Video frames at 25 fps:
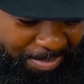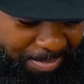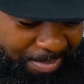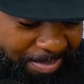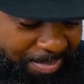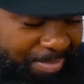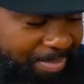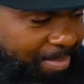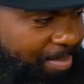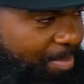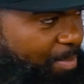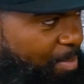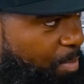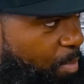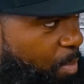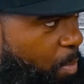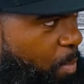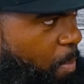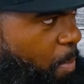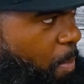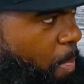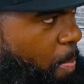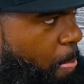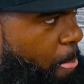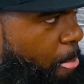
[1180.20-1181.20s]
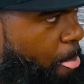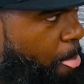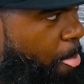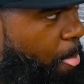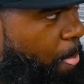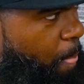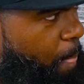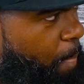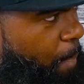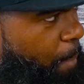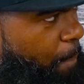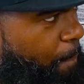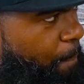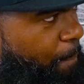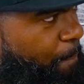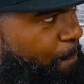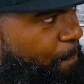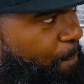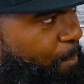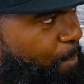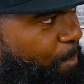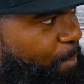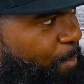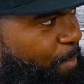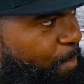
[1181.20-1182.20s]

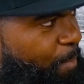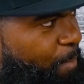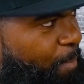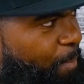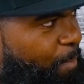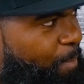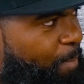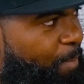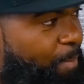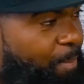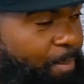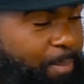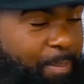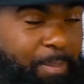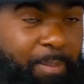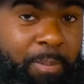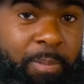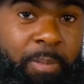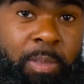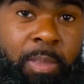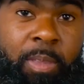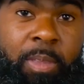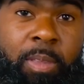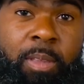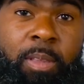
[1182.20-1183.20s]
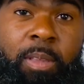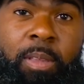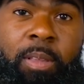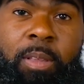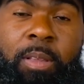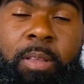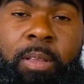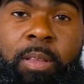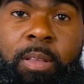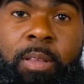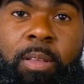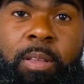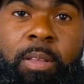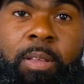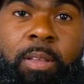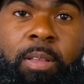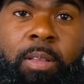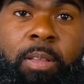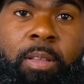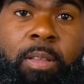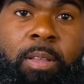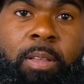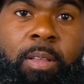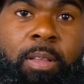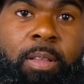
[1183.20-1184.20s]

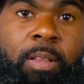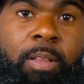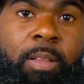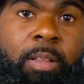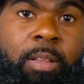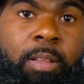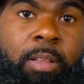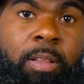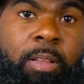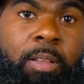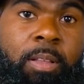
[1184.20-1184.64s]
This person isn't speaking.